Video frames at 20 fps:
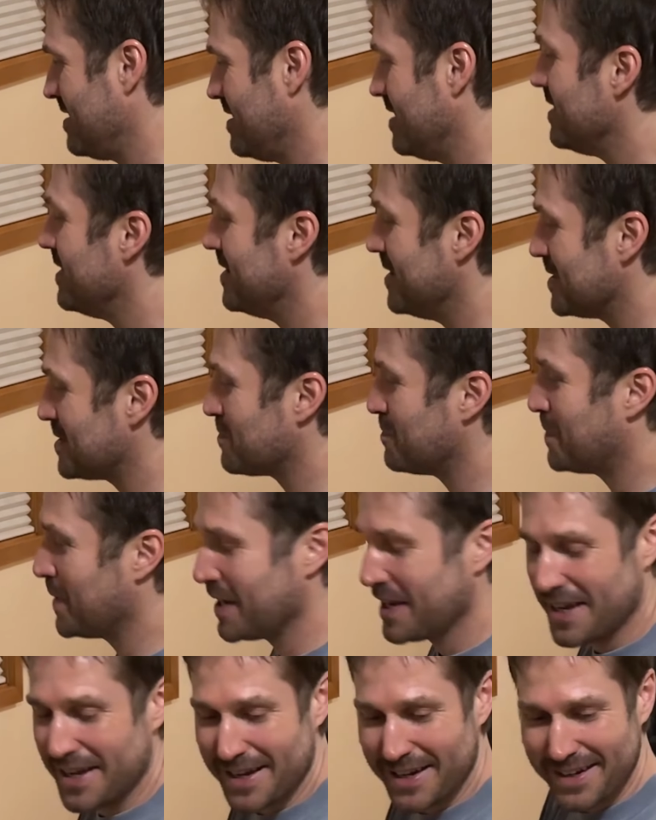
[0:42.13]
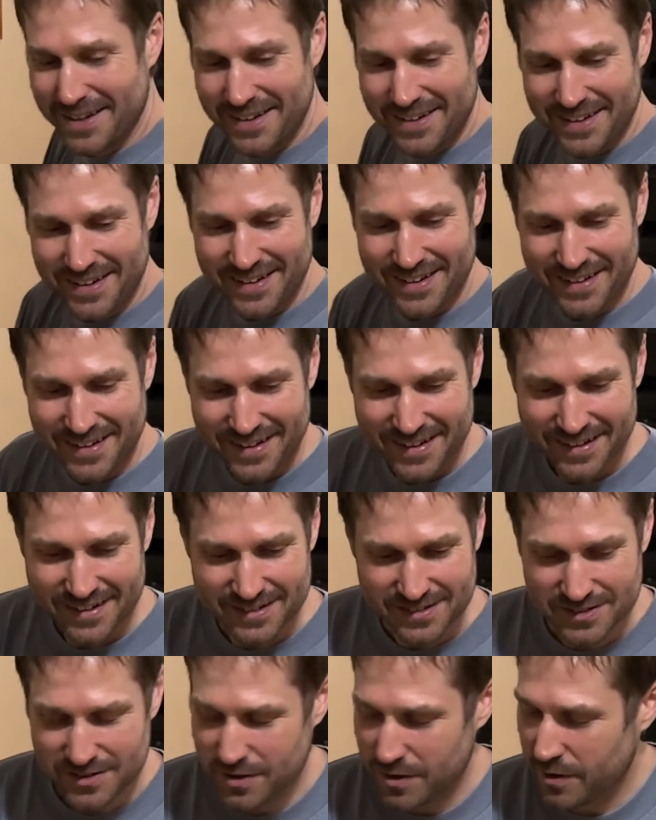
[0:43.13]
It's big.
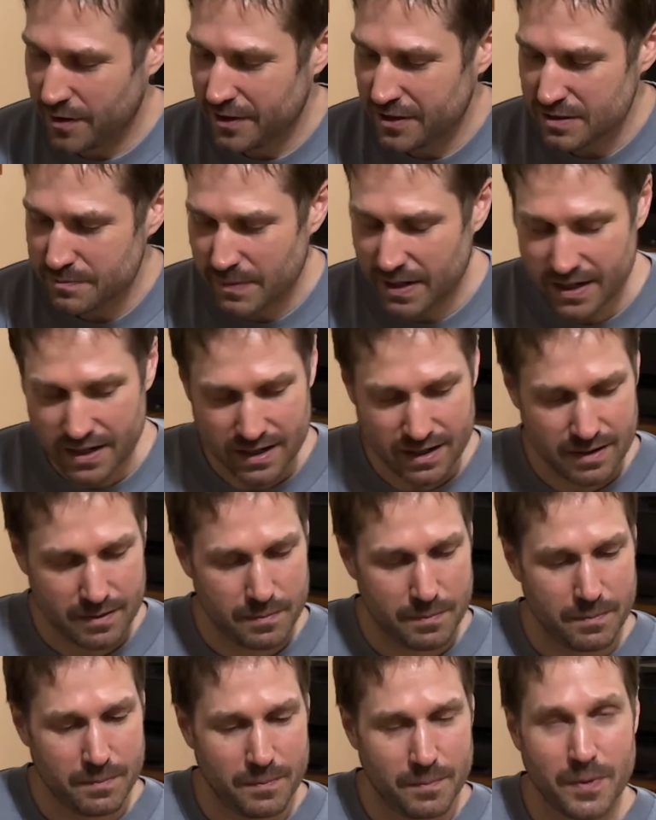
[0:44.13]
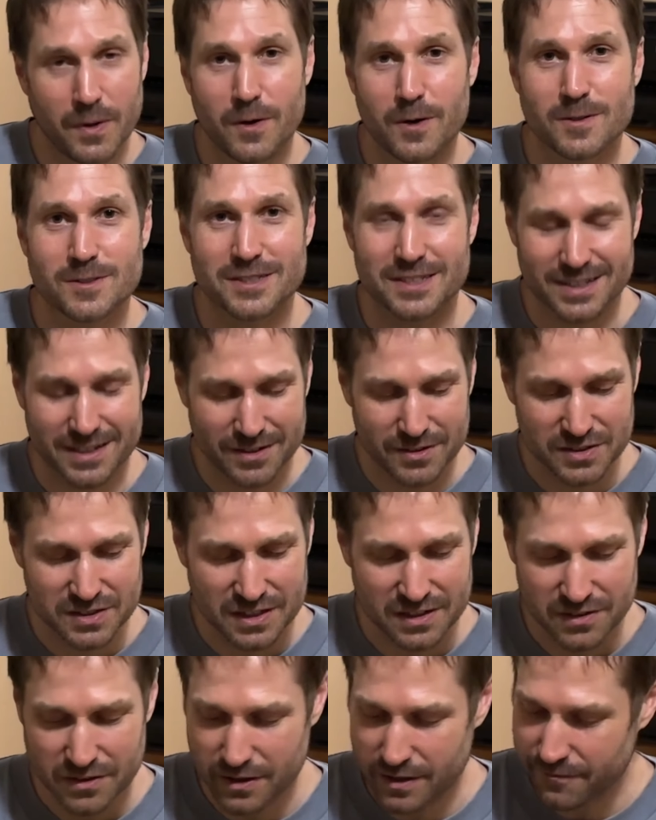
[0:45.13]
So here's my Bose
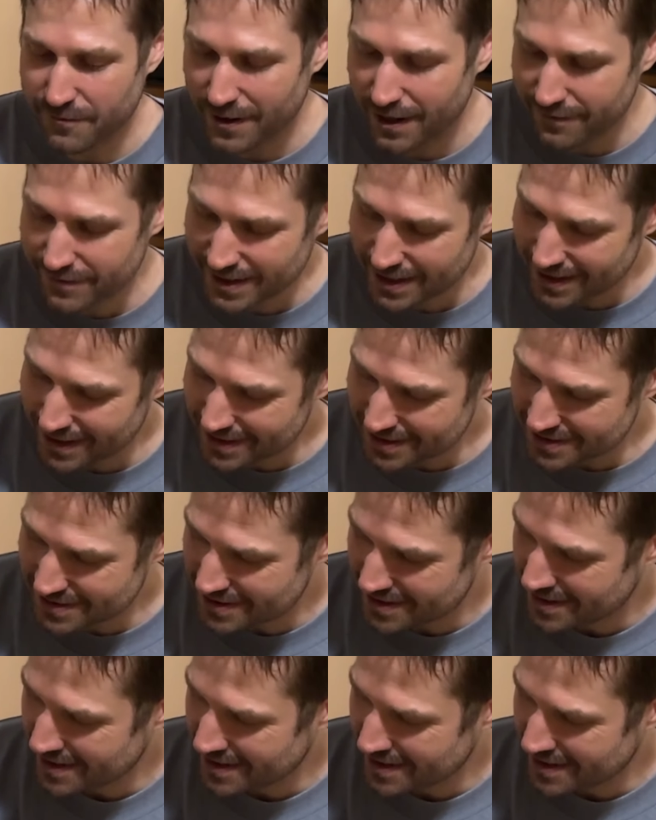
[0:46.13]
QC35 case.